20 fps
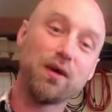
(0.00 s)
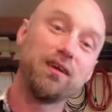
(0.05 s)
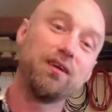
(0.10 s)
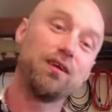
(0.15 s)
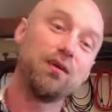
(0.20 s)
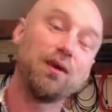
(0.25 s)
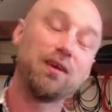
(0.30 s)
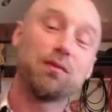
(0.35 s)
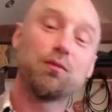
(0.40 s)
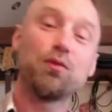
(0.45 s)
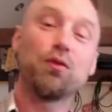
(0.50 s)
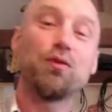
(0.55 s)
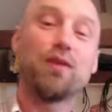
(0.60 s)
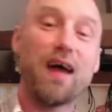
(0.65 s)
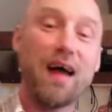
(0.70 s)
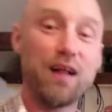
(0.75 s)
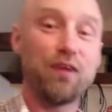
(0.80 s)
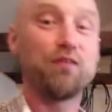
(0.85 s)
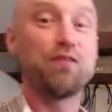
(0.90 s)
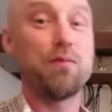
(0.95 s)
because you end up doing
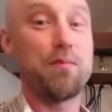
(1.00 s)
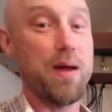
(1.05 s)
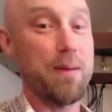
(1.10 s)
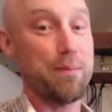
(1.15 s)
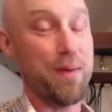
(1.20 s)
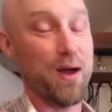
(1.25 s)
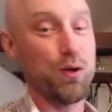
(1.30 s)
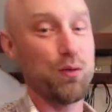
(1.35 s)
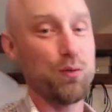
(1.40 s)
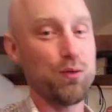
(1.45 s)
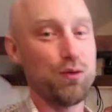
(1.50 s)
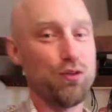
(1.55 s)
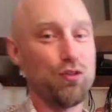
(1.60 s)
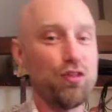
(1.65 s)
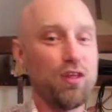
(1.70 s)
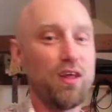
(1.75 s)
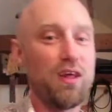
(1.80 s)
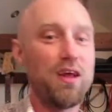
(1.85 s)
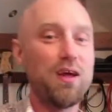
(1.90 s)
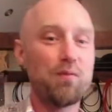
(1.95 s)
the alphabet
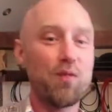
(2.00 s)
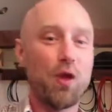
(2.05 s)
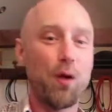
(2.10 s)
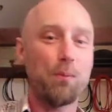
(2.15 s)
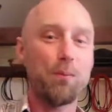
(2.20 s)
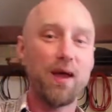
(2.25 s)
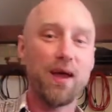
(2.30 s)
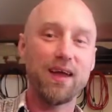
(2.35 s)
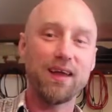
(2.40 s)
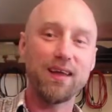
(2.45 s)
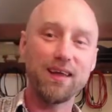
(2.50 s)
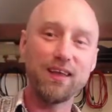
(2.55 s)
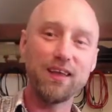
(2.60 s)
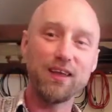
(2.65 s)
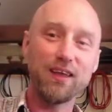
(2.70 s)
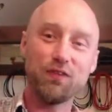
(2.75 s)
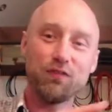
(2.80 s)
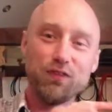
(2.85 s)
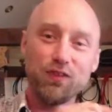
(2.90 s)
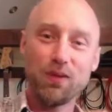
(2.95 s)
backwards. Now, I bet
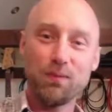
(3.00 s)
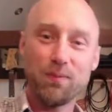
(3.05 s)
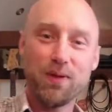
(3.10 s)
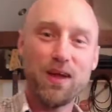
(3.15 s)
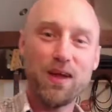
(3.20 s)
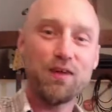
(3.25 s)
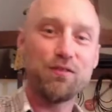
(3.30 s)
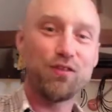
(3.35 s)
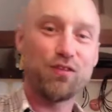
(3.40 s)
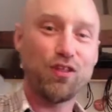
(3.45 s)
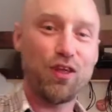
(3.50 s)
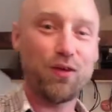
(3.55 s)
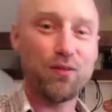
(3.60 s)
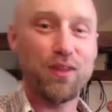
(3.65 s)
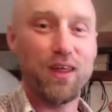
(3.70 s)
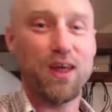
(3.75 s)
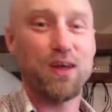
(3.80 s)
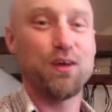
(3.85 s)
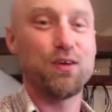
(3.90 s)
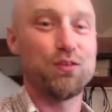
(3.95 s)
even the parents
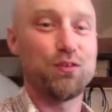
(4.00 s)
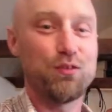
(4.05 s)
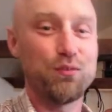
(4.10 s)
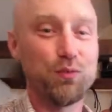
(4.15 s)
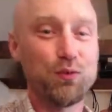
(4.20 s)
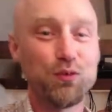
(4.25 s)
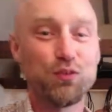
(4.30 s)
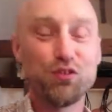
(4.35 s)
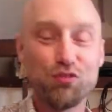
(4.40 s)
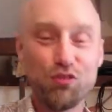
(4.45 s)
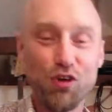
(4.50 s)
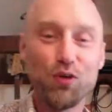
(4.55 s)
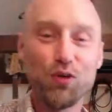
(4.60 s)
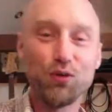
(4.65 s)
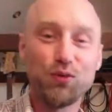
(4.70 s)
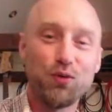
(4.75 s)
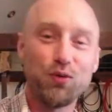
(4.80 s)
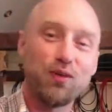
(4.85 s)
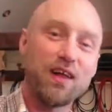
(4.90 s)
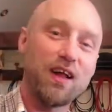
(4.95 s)
out there will
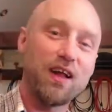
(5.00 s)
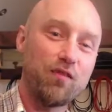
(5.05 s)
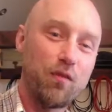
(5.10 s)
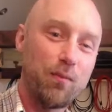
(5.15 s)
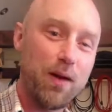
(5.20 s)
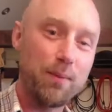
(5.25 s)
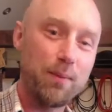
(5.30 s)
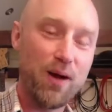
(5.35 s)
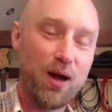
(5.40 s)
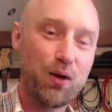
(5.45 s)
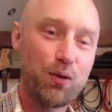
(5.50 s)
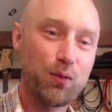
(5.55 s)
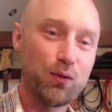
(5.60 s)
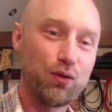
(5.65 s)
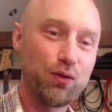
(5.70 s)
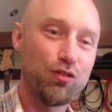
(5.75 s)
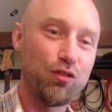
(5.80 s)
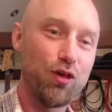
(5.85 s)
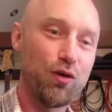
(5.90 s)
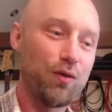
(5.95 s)
struggle doing the alphabet
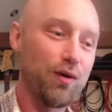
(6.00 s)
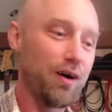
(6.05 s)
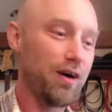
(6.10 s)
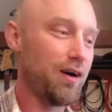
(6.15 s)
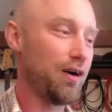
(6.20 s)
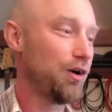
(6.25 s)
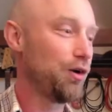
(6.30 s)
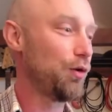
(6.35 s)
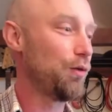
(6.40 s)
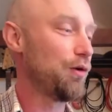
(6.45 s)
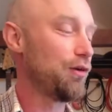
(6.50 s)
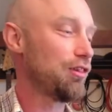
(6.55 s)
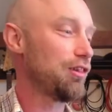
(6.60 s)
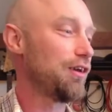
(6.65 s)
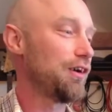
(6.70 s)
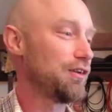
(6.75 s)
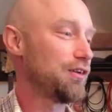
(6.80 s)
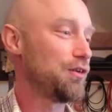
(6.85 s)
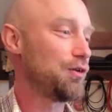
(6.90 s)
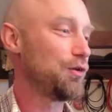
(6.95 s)
backwards. So I always
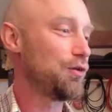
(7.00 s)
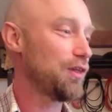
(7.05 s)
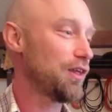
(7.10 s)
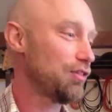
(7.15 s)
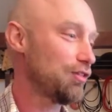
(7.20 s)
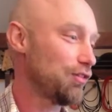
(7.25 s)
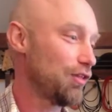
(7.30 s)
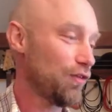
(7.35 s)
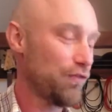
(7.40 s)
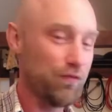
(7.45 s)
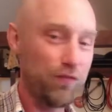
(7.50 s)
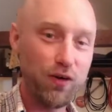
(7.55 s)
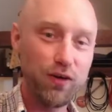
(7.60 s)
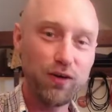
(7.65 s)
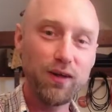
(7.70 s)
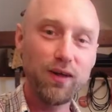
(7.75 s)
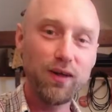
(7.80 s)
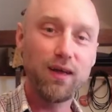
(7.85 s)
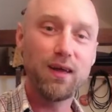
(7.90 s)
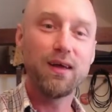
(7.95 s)
like to do this because it's
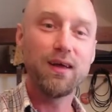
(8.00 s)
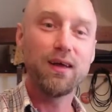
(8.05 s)
fun.